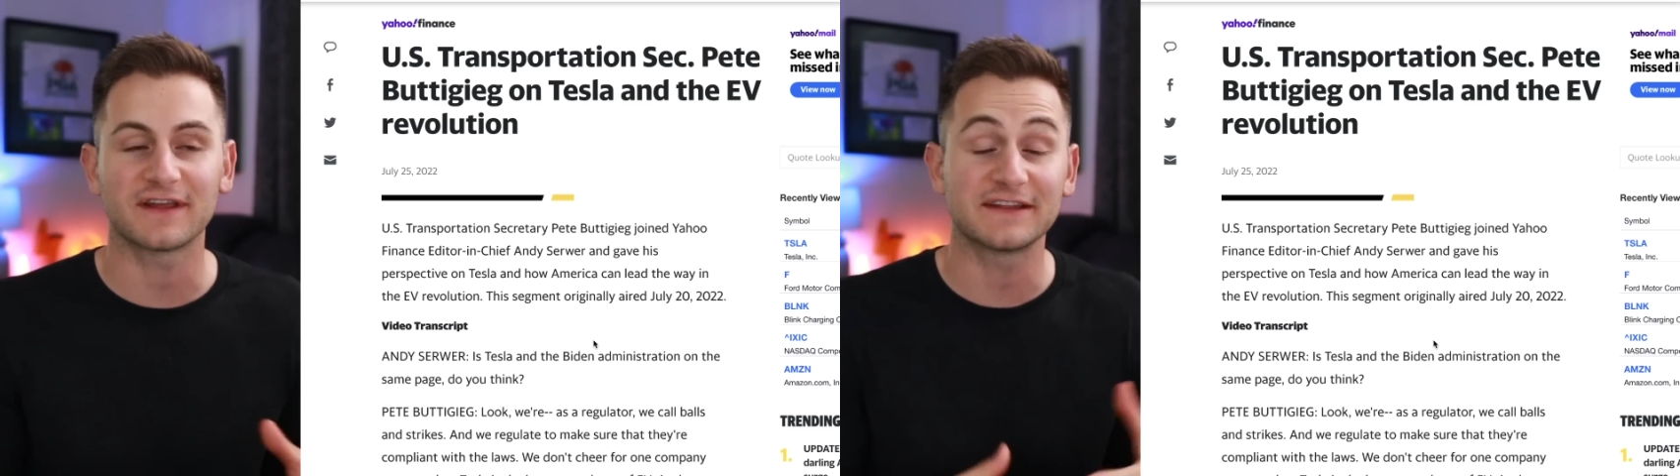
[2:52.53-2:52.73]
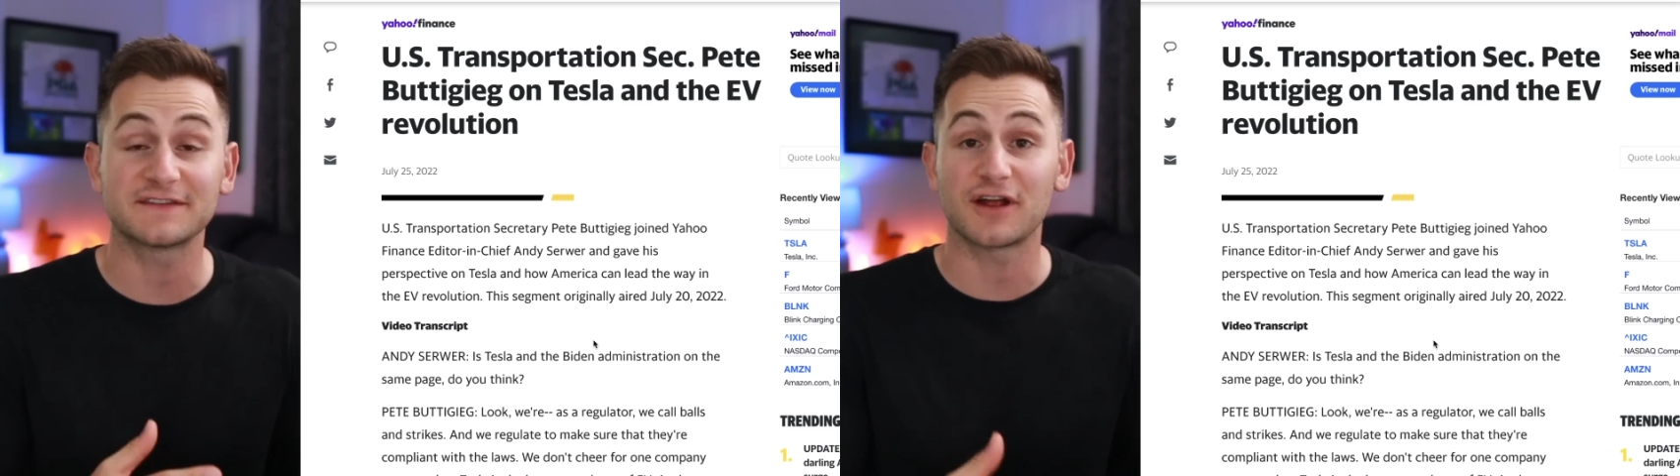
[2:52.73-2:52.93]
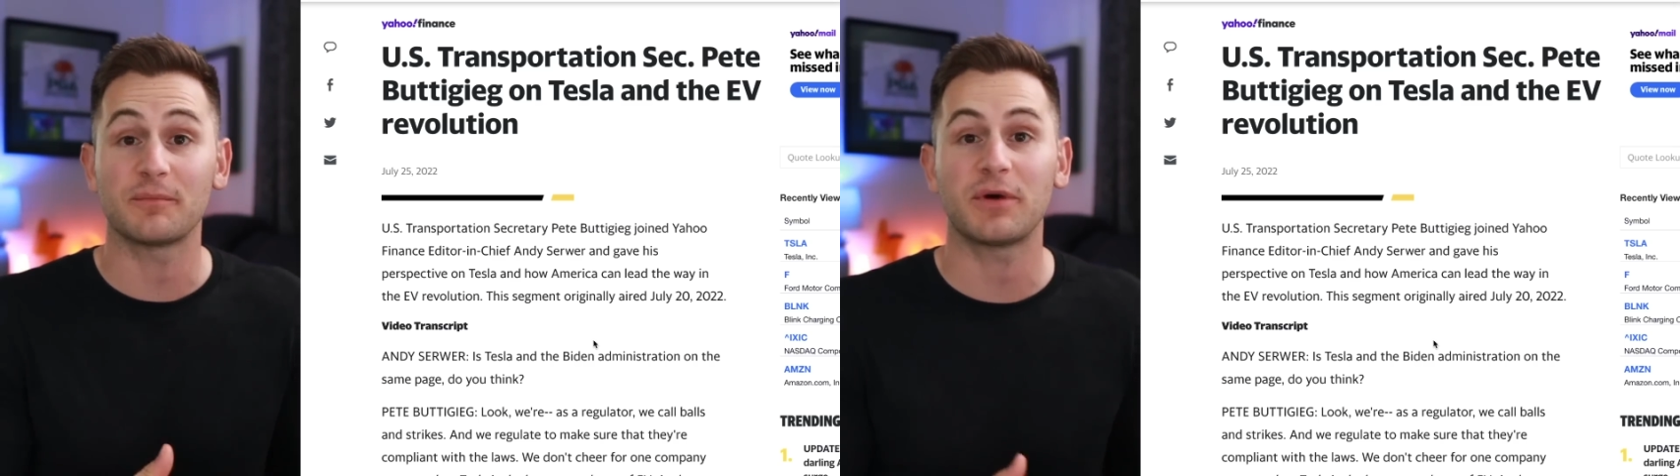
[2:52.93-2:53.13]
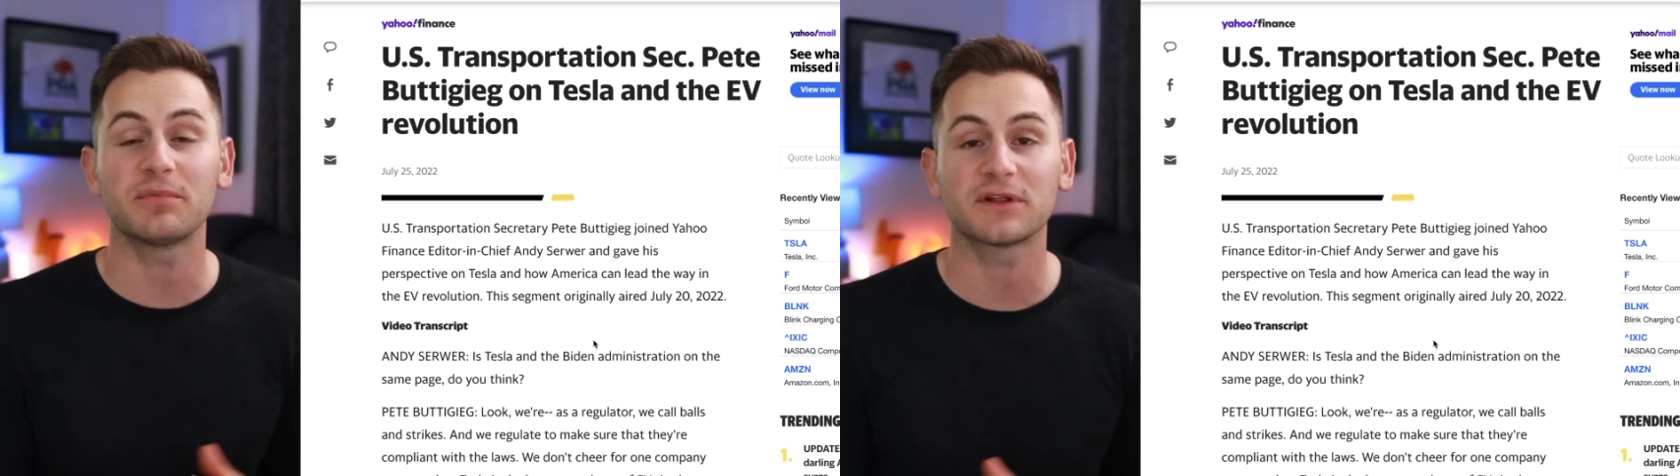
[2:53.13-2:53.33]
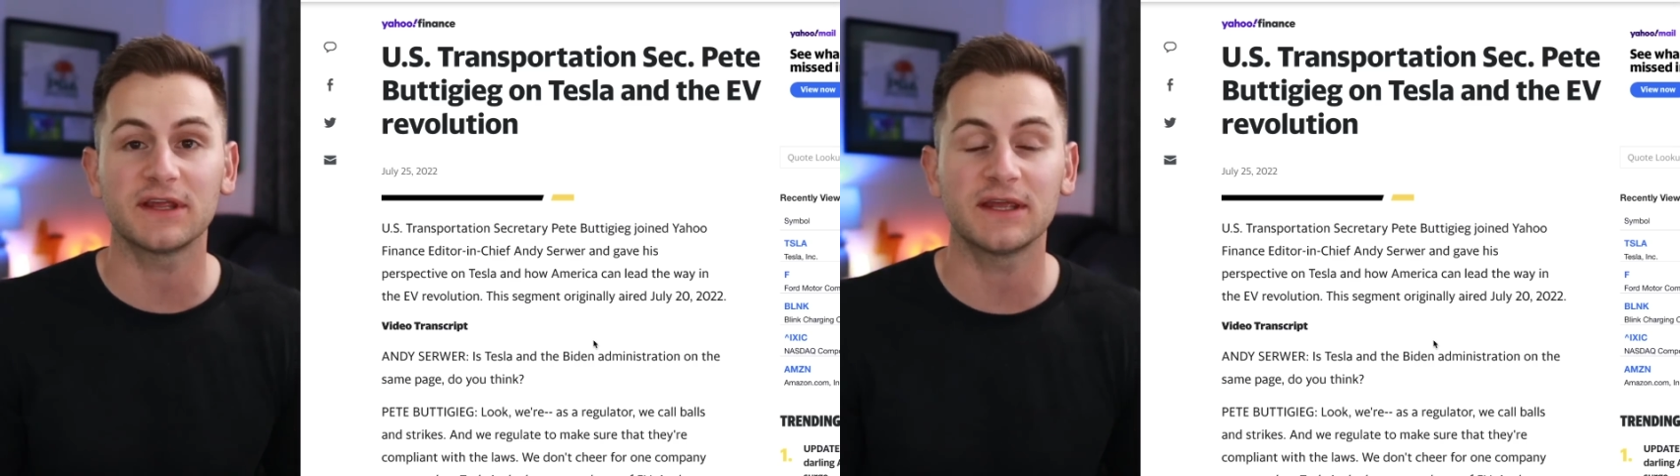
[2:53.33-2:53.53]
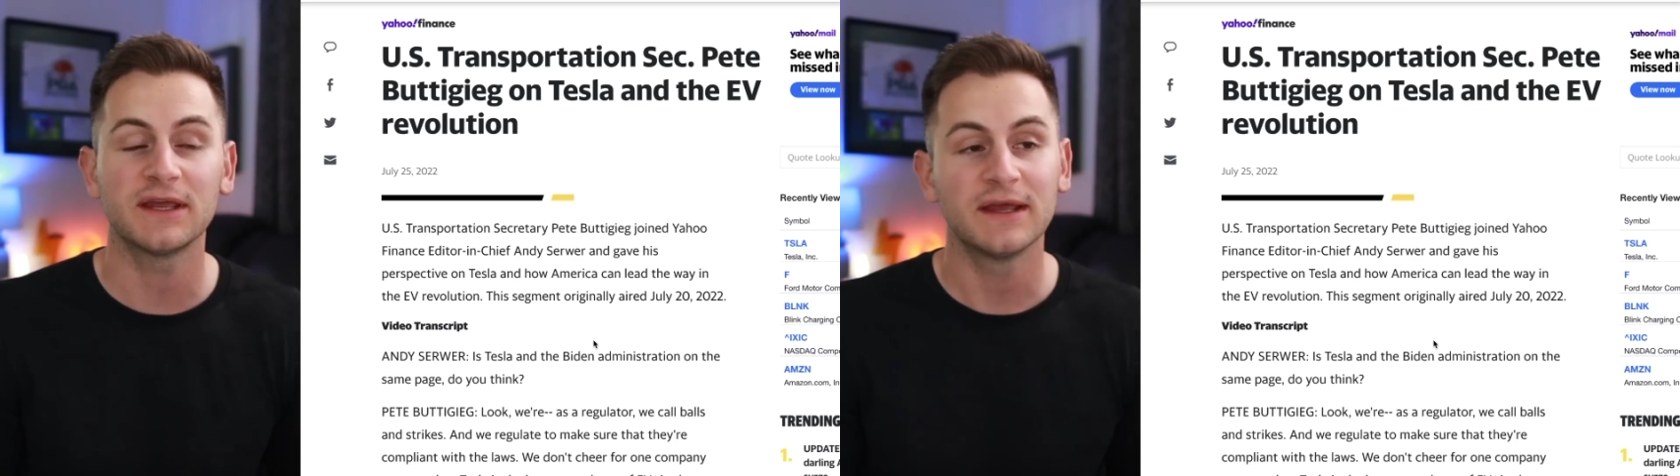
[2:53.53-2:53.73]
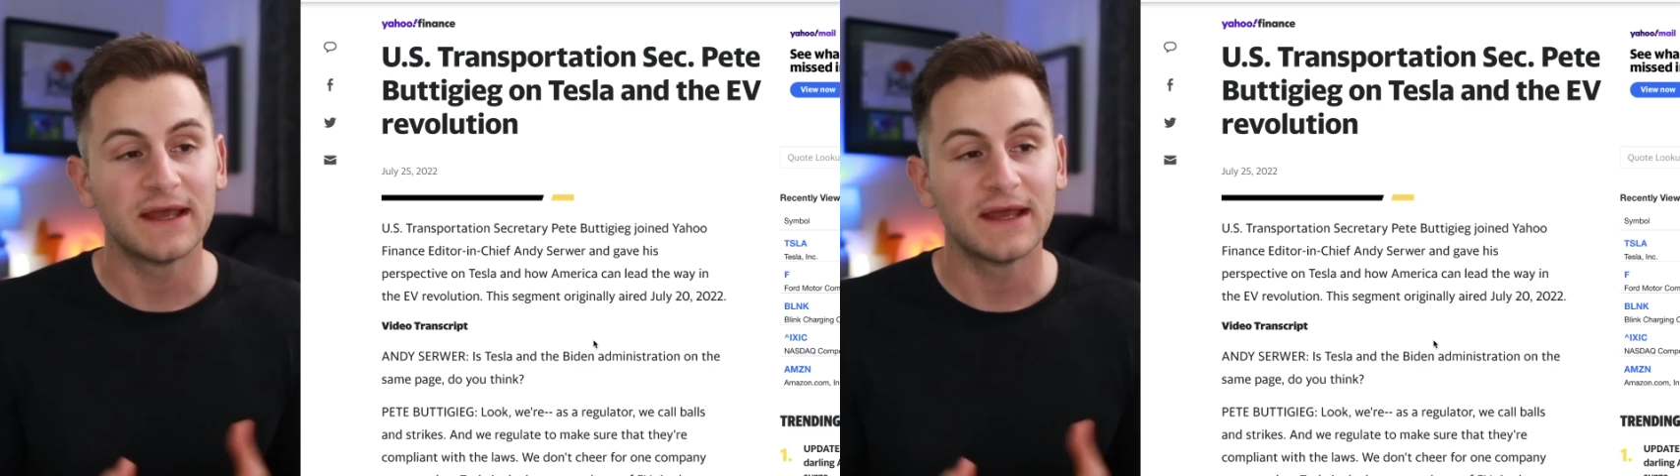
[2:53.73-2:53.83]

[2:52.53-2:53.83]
at least not publicly.